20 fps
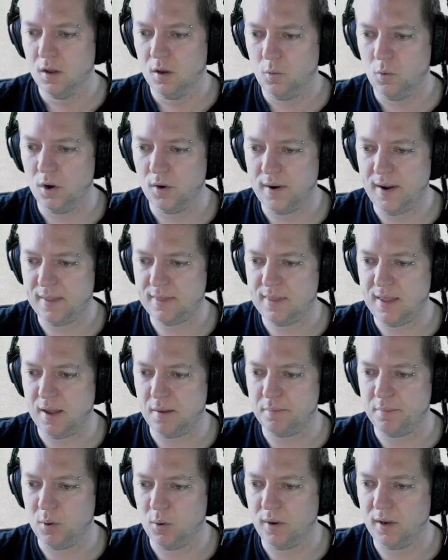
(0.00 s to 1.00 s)
we're at
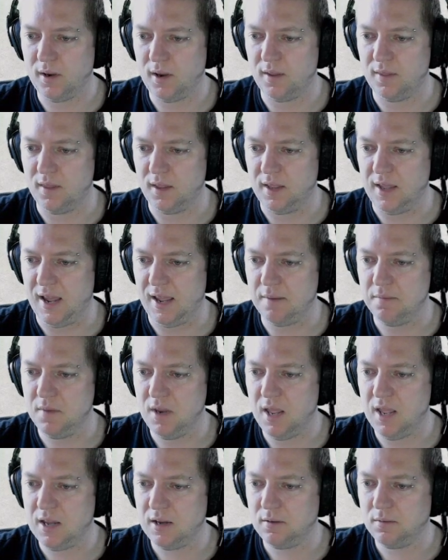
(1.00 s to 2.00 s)
that point in the game
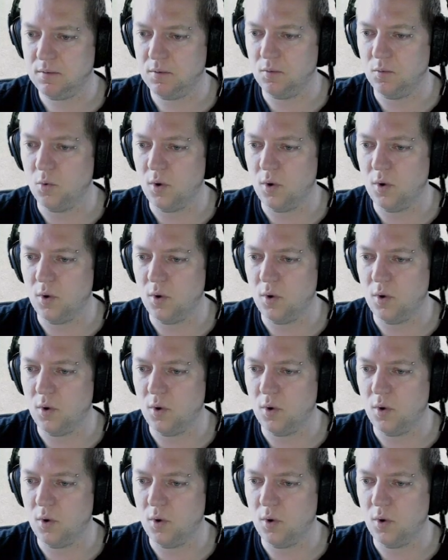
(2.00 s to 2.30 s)
now